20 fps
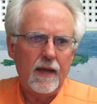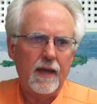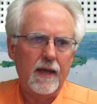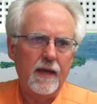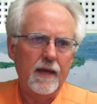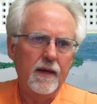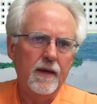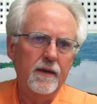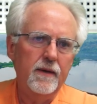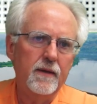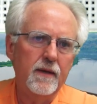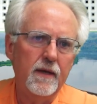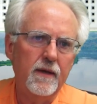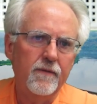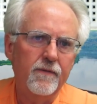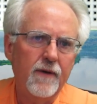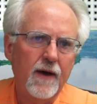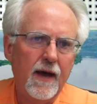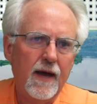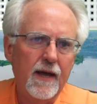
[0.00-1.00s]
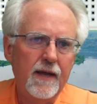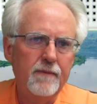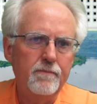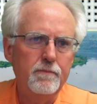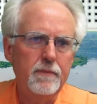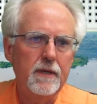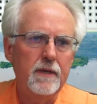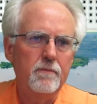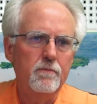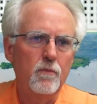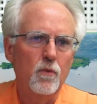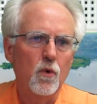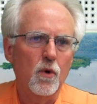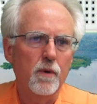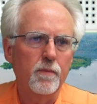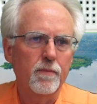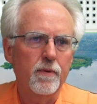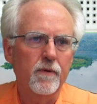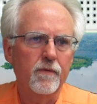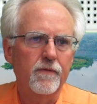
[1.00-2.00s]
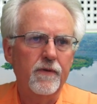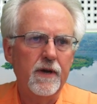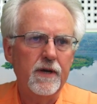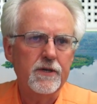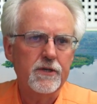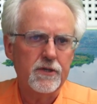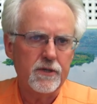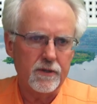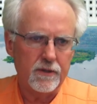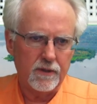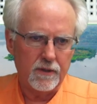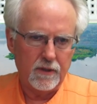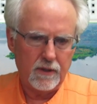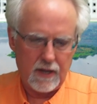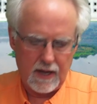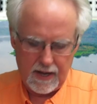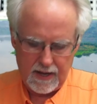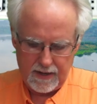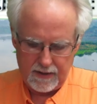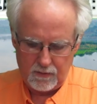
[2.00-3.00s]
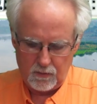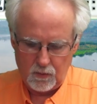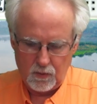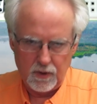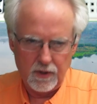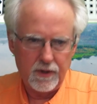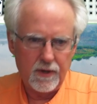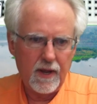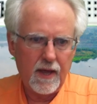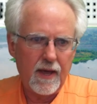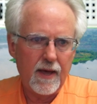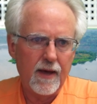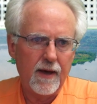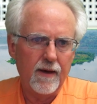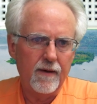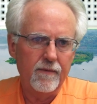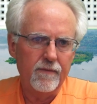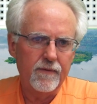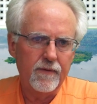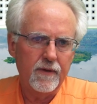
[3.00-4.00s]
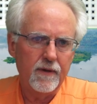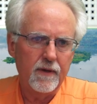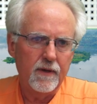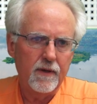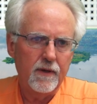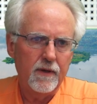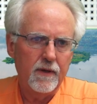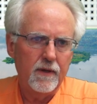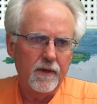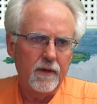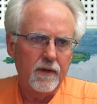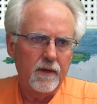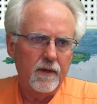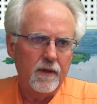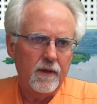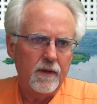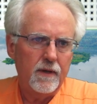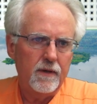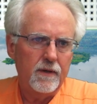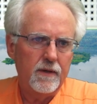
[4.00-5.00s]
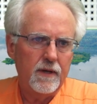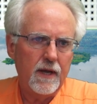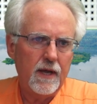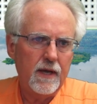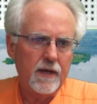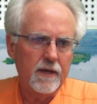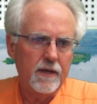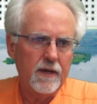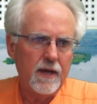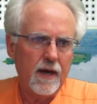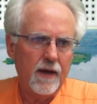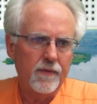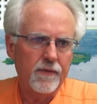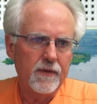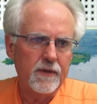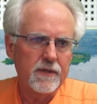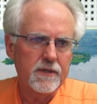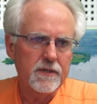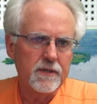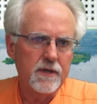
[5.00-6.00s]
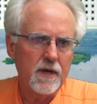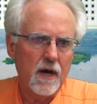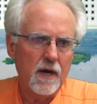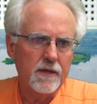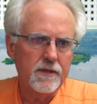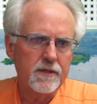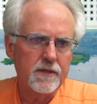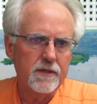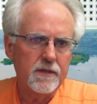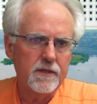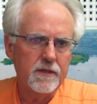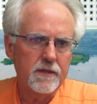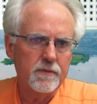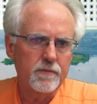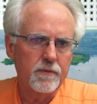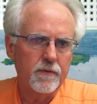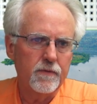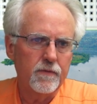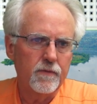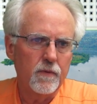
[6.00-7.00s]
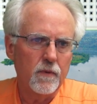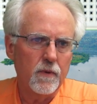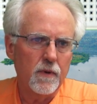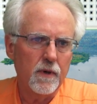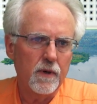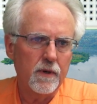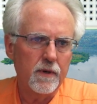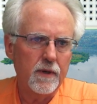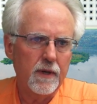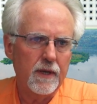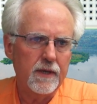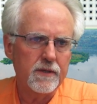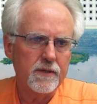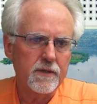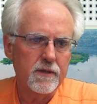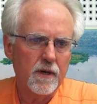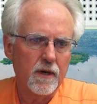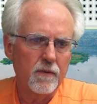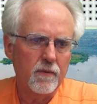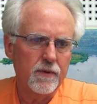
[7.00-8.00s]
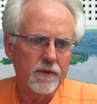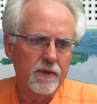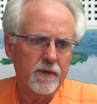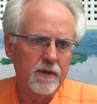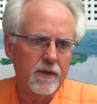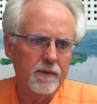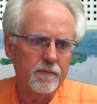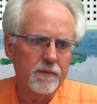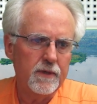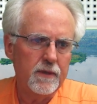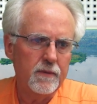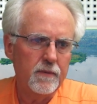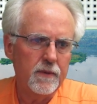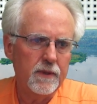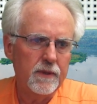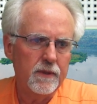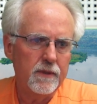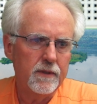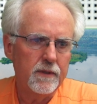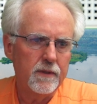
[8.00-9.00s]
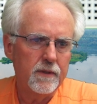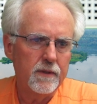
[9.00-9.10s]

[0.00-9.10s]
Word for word: and if I'd been more professional, I would have taken out this nonsense before and start with an empty one.